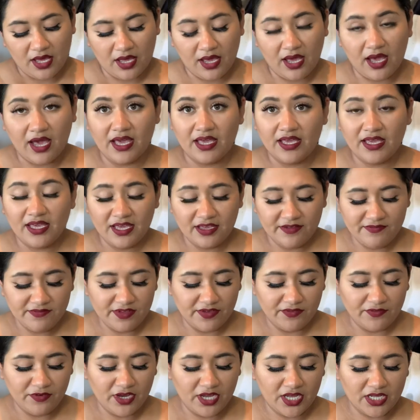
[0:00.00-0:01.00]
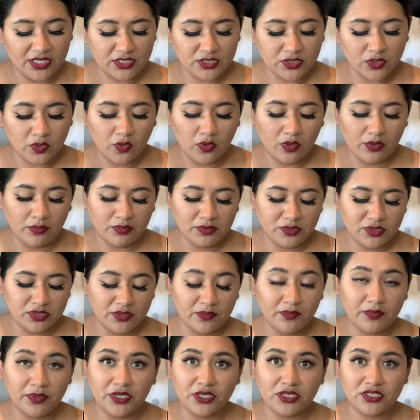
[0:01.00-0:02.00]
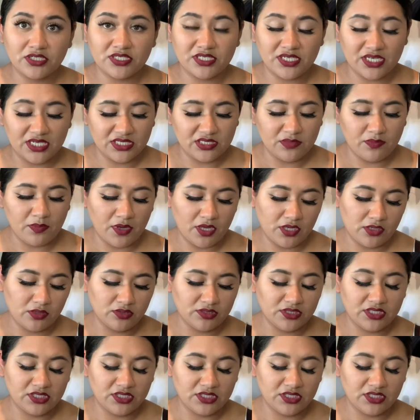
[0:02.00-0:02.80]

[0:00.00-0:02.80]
I have never had to go up to the bigger size bottles.